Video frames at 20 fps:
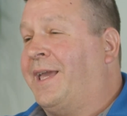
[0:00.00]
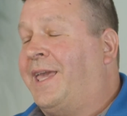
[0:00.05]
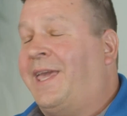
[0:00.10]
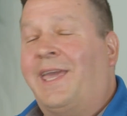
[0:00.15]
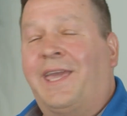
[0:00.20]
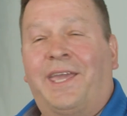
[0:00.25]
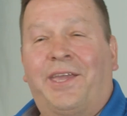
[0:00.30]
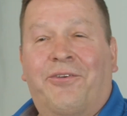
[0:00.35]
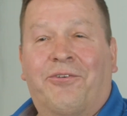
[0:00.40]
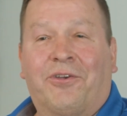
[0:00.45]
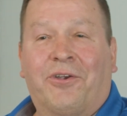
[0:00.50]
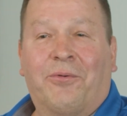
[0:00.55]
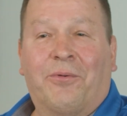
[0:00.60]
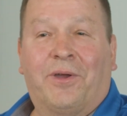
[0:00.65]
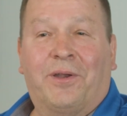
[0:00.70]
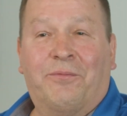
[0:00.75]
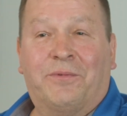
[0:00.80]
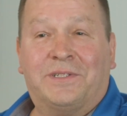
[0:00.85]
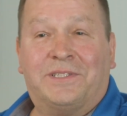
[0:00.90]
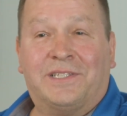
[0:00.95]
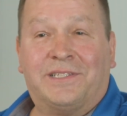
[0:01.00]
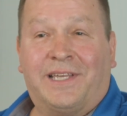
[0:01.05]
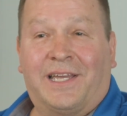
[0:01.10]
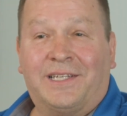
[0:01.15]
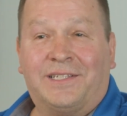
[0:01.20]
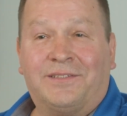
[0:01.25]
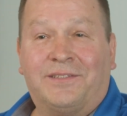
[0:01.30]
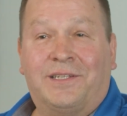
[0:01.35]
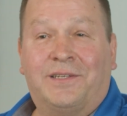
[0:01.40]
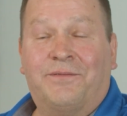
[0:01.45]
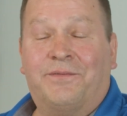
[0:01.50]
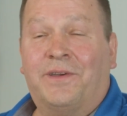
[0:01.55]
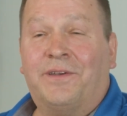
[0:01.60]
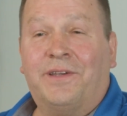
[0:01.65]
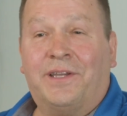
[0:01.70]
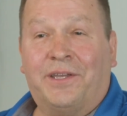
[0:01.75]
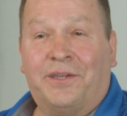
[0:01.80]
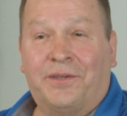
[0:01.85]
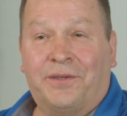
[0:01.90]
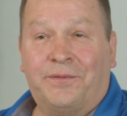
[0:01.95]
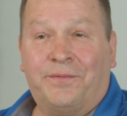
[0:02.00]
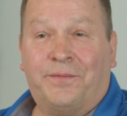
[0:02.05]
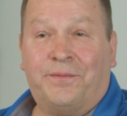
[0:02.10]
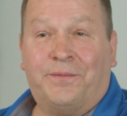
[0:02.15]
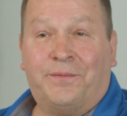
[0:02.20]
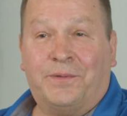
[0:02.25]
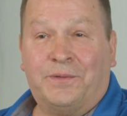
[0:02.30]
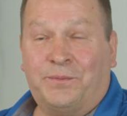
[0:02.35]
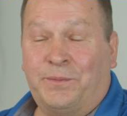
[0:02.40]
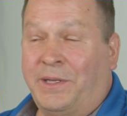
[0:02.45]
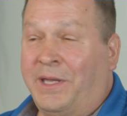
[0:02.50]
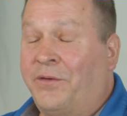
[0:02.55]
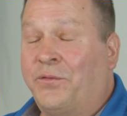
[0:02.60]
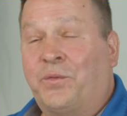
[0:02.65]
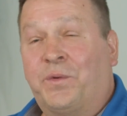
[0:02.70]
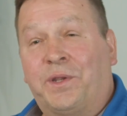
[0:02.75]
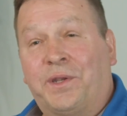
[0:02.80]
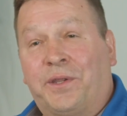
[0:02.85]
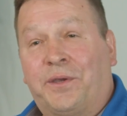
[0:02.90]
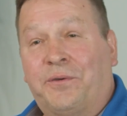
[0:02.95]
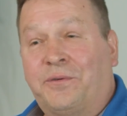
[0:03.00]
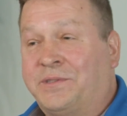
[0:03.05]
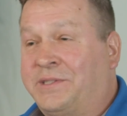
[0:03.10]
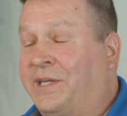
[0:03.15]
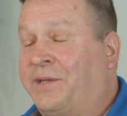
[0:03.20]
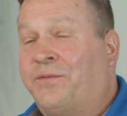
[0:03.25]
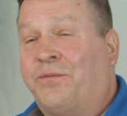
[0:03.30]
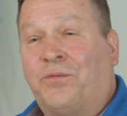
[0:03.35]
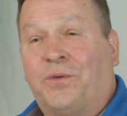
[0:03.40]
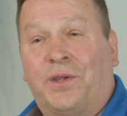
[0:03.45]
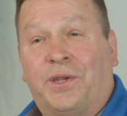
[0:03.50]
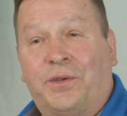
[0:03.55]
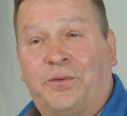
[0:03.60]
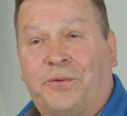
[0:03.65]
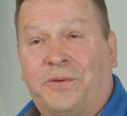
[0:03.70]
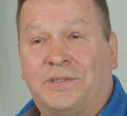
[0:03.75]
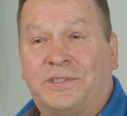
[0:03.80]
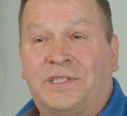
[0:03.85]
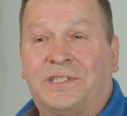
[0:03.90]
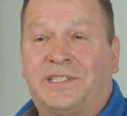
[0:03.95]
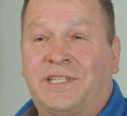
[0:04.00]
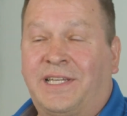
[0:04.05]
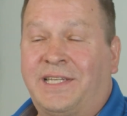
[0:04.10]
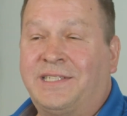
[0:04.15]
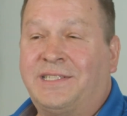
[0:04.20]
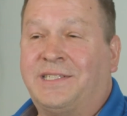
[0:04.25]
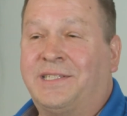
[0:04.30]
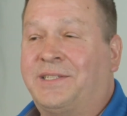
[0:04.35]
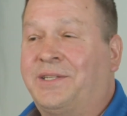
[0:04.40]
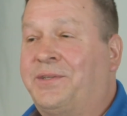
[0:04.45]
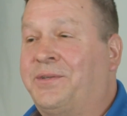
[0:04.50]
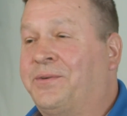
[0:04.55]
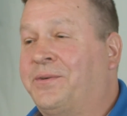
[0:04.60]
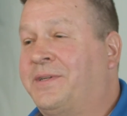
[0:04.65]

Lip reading: can't hear it run, which is actually very good because we have windows and front doors adjacent to